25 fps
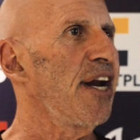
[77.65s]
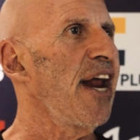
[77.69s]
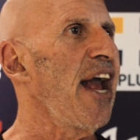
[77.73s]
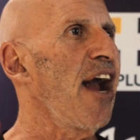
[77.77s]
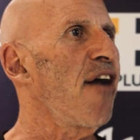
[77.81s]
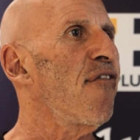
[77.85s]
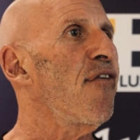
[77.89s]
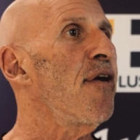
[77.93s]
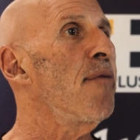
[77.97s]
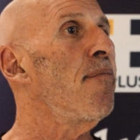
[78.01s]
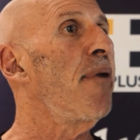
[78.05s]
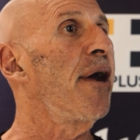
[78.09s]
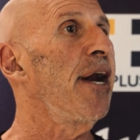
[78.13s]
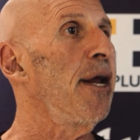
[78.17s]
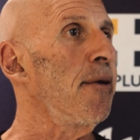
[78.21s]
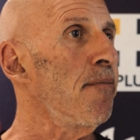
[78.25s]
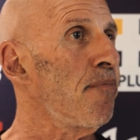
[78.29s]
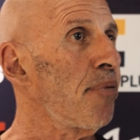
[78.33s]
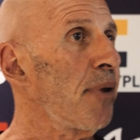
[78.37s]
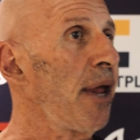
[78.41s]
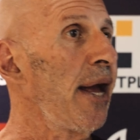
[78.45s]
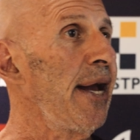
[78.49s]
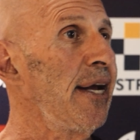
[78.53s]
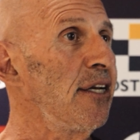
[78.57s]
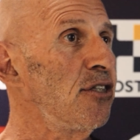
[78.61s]
Everybody
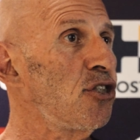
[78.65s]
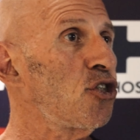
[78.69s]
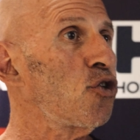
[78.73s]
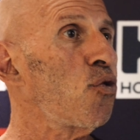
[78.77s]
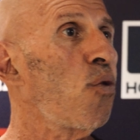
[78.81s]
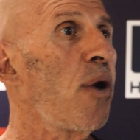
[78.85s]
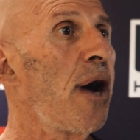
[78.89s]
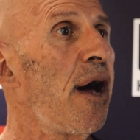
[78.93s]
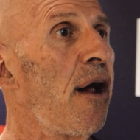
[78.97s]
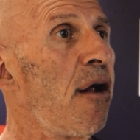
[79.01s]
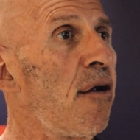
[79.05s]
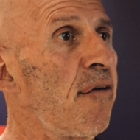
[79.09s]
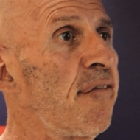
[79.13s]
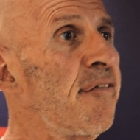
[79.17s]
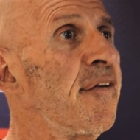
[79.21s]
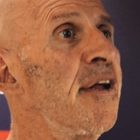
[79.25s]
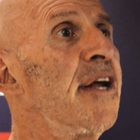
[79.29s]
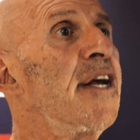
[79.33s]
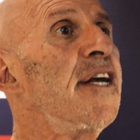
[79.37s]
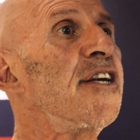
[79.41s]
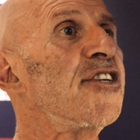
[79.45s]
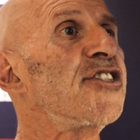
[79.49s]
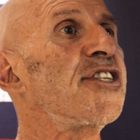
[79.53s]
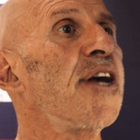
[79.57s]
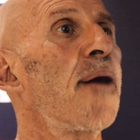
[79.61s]
played
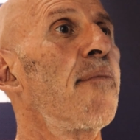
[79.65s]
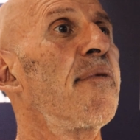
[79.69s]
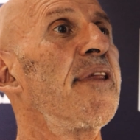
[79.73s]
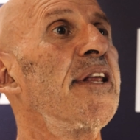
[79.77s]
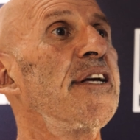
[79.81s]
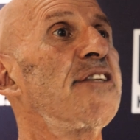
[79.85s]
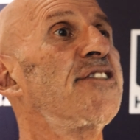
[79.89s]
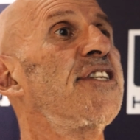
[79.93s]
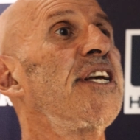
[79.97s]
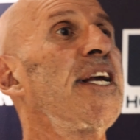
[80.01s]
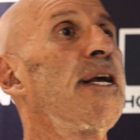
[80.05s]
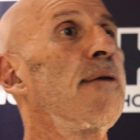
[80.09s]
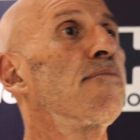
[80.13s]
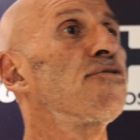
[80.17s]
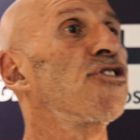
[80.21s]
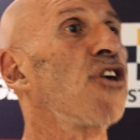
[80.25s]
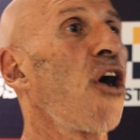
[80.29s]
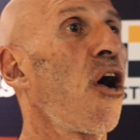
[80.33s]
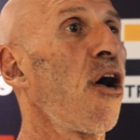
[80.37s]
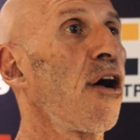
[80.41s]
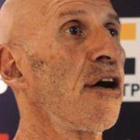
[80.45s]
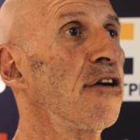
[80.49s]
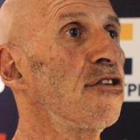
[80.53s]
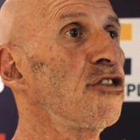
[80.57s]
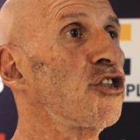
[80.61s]
12. Some of the teams
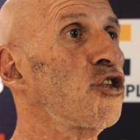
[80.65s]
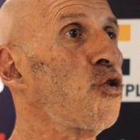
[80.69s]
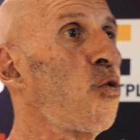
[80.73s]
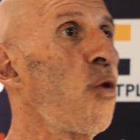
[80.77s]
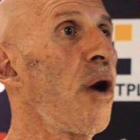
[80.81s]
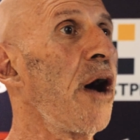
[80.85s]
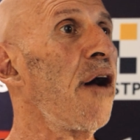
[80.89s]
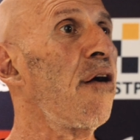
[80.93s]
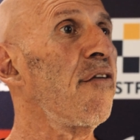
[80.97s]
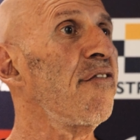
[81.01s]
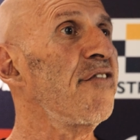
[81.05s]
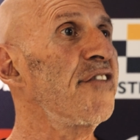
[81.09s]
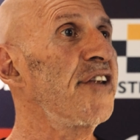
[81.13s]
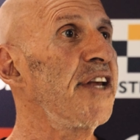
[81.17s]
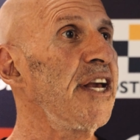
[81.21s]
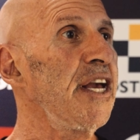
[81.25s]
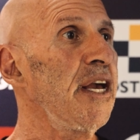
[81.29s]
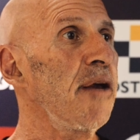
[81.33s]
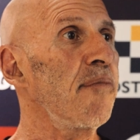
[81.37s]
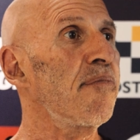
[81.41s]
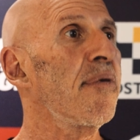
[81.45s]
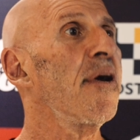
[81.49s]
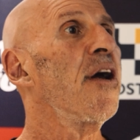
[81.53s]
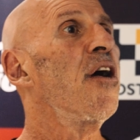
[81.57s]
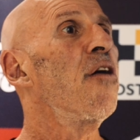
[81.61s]
aren't 12
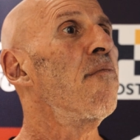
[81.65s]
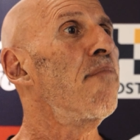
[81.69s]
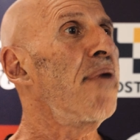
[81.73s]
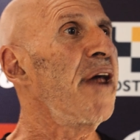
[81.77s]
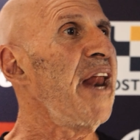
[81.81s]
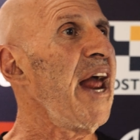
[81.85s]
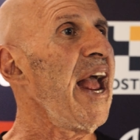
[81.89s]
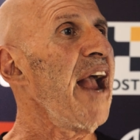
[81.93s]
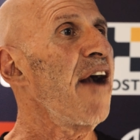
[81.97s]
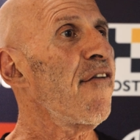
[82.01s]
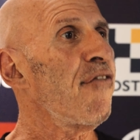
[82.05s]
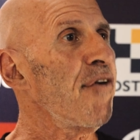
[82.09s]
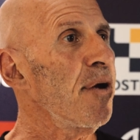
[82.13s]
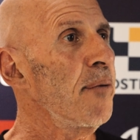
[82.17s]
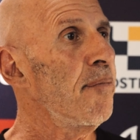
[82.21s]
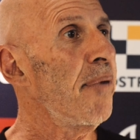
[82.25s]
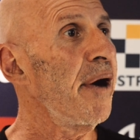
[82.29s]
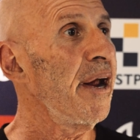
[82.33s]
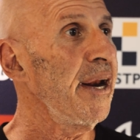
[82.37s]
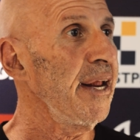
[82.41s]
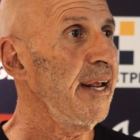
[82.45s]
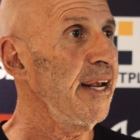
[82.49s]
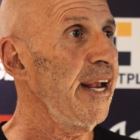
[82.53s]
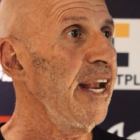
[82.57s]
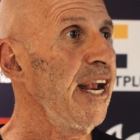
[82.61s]
deep, but
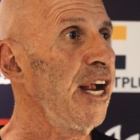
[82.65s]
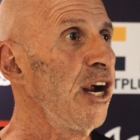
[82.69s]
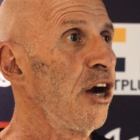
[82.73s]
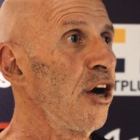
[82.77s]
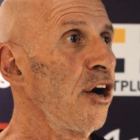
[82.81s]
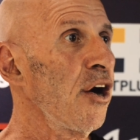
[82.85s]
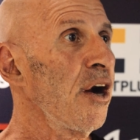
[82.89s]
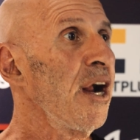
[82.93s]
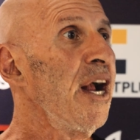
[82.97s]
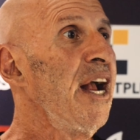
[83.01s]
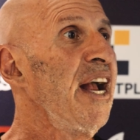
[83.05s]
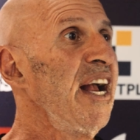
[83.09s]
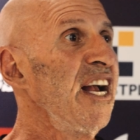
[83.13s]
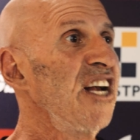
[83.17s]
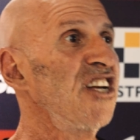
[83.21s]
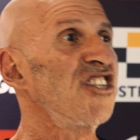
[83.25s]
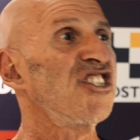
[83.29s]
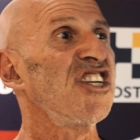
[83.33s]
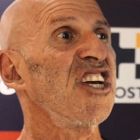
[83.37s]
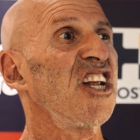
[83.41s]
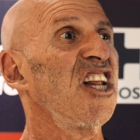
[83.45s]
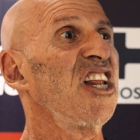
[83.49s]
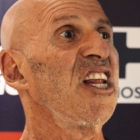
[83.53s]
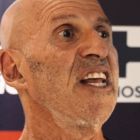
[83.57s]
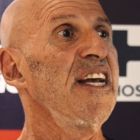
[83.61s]
everybody here
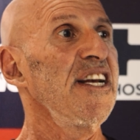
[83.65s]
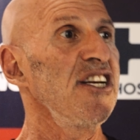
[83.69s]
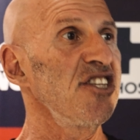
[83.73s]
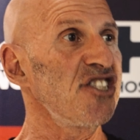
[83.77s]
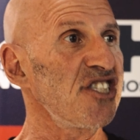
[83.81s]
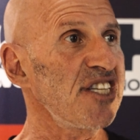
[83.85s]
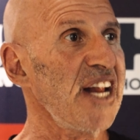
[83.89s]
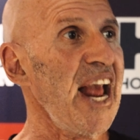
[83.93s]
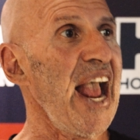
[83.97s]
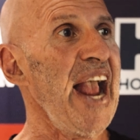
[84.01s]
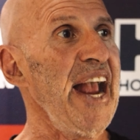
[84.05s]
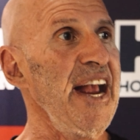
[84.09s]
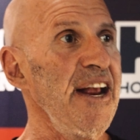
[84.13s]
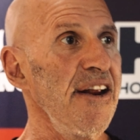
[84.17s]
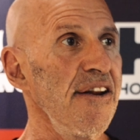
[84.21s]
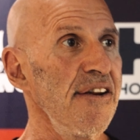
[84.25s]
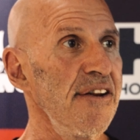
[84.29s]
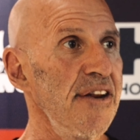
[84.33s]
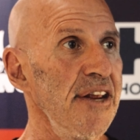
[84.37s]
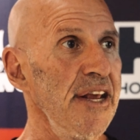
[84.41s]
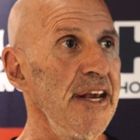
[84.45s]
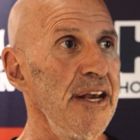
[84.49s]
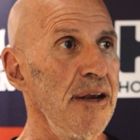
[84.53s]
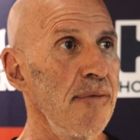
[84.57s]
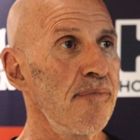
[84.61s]
is at least 8
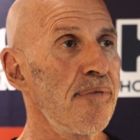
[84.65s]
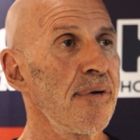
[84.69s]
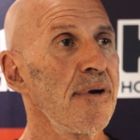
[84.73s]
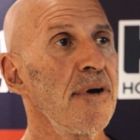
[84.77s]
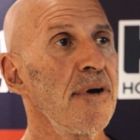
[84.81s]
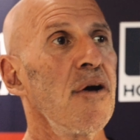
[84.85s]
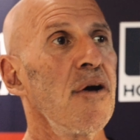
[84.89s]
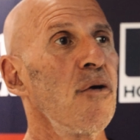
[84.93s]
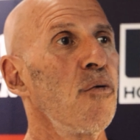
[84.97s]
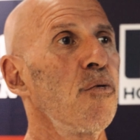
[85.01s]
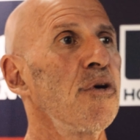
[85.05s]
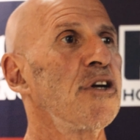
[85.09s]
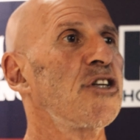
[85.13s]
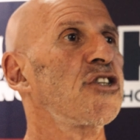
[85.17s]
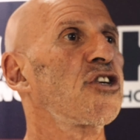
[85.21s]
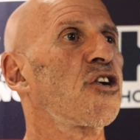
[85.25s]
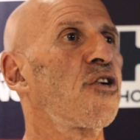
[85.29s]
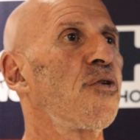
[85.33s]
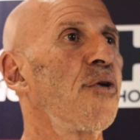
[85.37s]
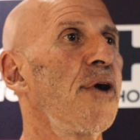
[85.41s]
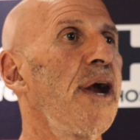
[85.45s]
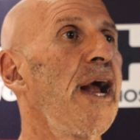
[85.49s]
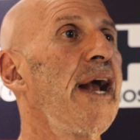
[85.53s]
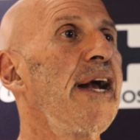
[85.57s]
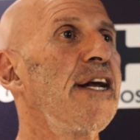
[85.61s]
deep, which
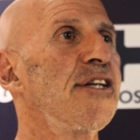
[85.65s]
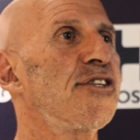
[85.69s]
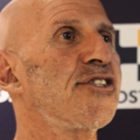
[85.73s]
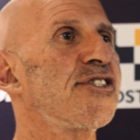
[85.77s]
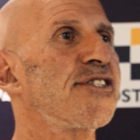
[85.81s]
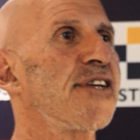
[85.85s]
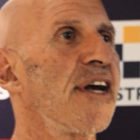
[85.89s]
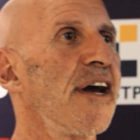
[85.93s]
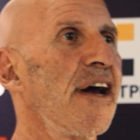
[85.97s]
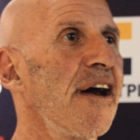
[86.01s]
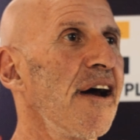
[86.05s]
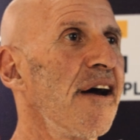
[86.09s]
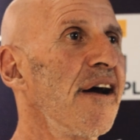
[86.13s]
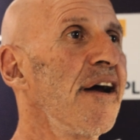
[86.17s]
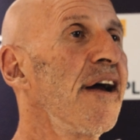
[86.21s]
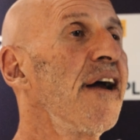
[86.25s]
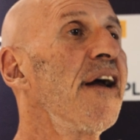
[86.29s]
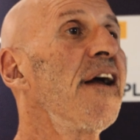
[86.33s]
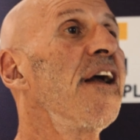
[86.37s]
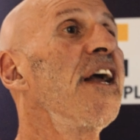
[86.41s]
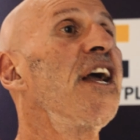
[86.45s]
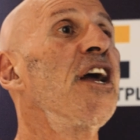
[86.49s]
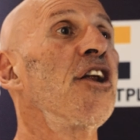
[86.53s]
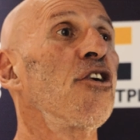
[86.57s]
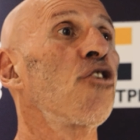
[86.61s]
creates uh,
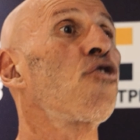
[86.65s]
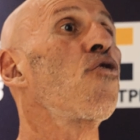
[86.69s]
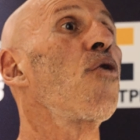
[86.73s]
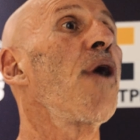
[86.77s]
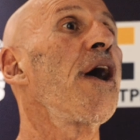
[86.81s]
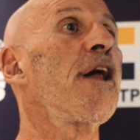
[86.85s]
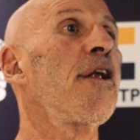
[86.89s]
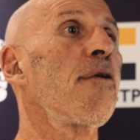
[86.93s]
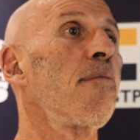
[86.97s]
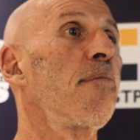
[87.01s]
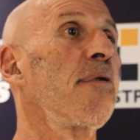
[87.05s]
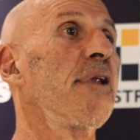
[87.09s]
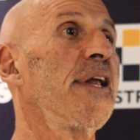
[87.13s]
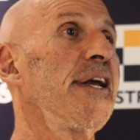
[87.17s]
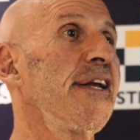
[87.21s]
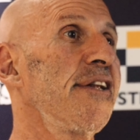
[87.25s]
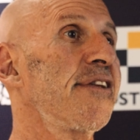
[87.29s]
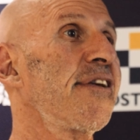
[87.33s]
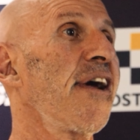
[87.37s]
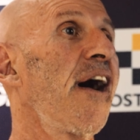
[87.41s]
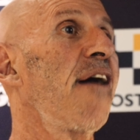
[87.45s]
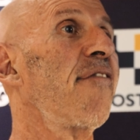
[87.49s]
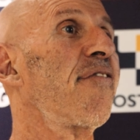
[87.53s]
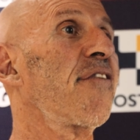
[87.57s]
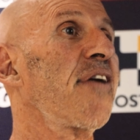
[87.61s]
incredibly
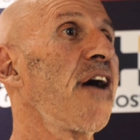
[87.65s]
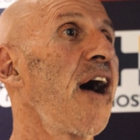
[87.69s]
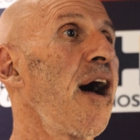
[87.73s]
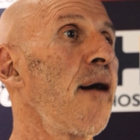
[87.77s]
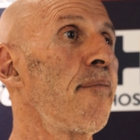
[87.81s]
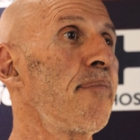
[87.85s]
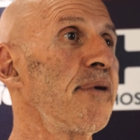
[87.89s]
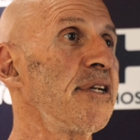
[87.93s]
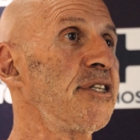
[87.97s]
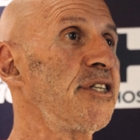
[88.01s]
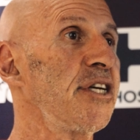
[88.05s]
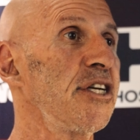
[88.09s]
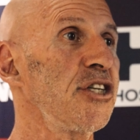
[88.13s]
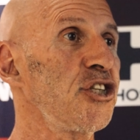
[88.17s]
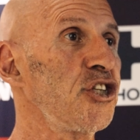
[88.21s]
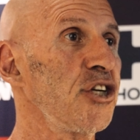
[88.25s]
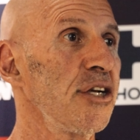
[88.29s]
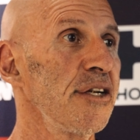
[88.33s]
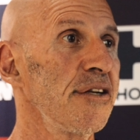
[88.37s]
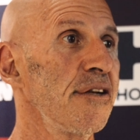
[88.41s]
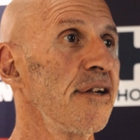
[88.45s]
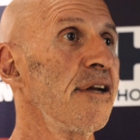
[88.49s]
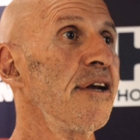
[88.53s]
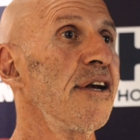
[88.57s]
tough competition.